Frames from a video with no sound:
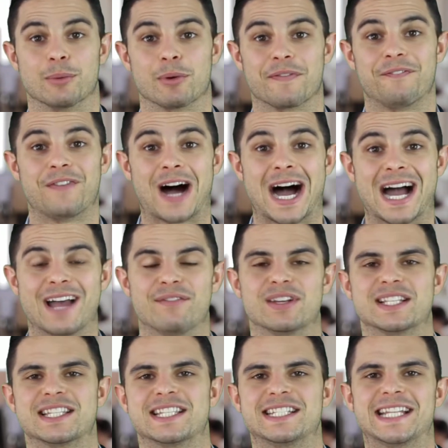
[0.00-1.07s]
Number five
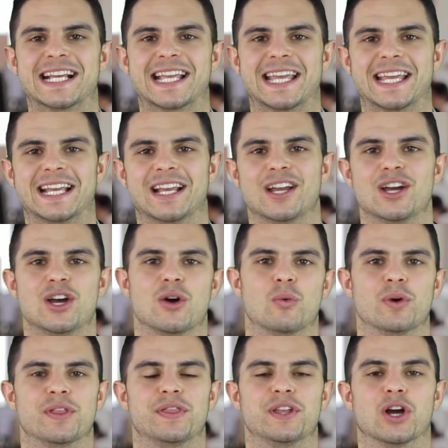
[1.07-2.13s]
is sticking
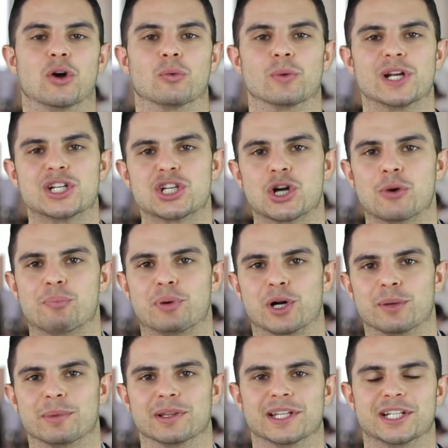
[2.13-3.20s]
with the original
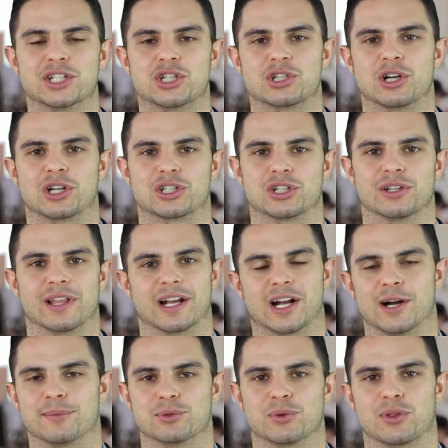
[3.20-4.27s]
permalink structure that
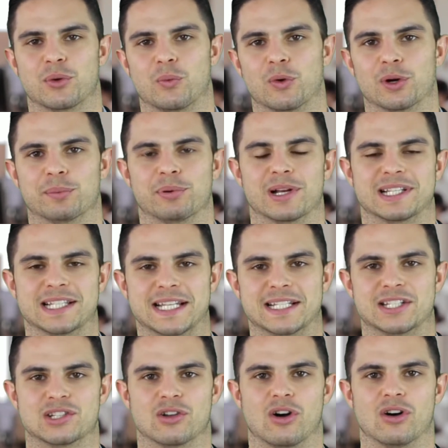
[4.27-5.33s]
comes with the WordPress
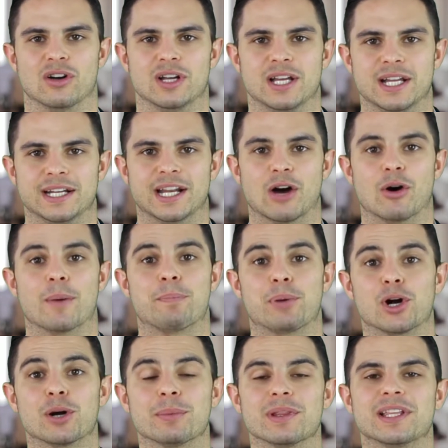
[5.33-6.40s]
install. Now, a
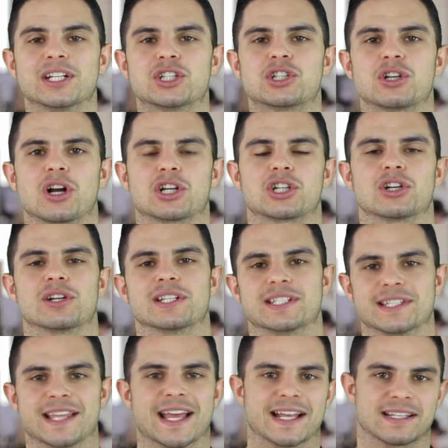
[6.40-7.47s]
permalink structure
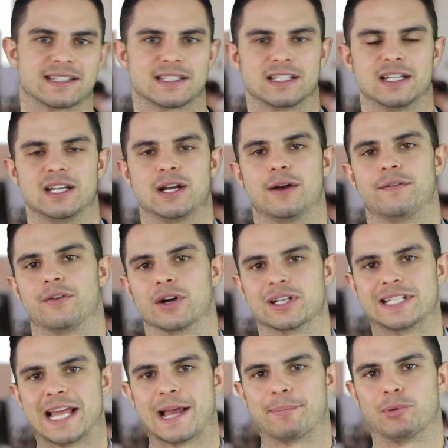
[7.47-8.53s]
is this. For
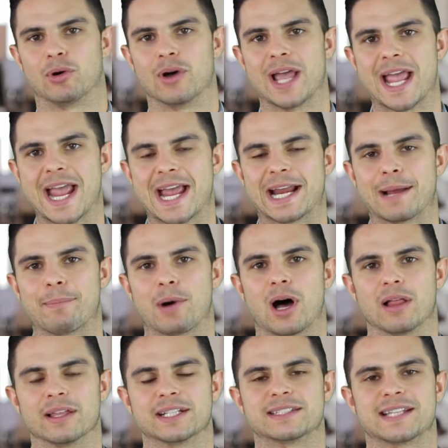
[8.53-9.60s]
example,
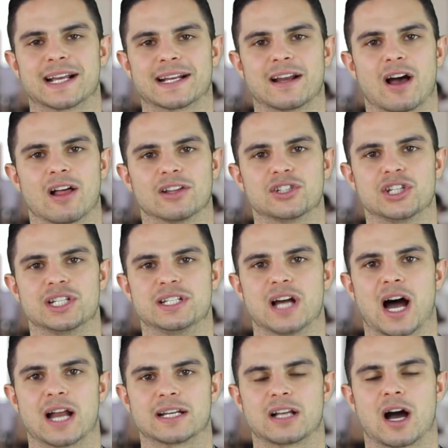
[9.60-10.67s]

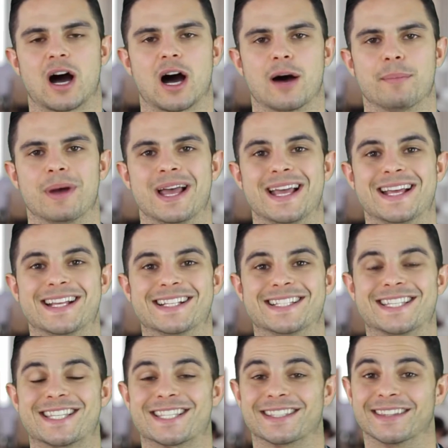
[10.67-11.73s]

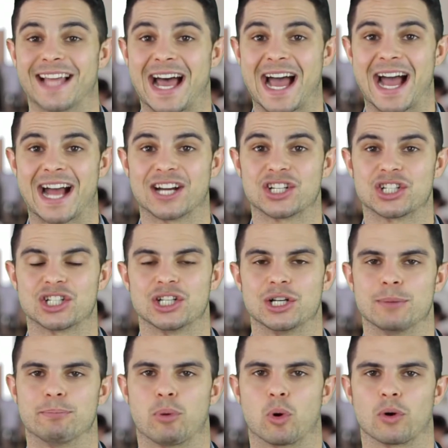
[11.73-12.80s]

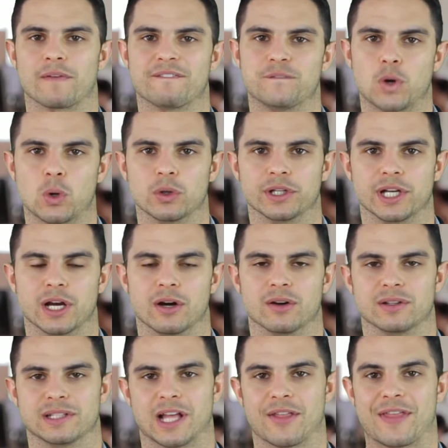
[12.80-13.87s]

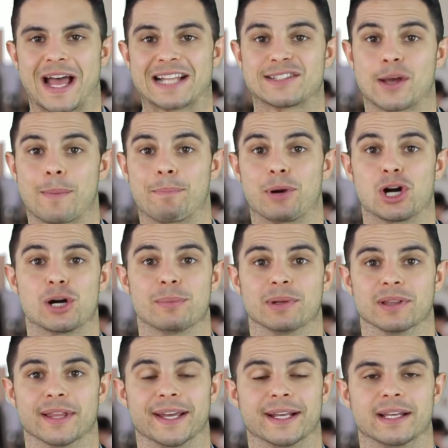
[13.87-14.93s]
anabolictechnology.com/portfolio. Now, that's a
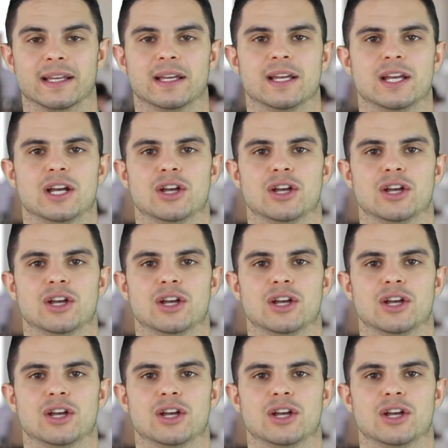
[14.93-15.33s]
permalink.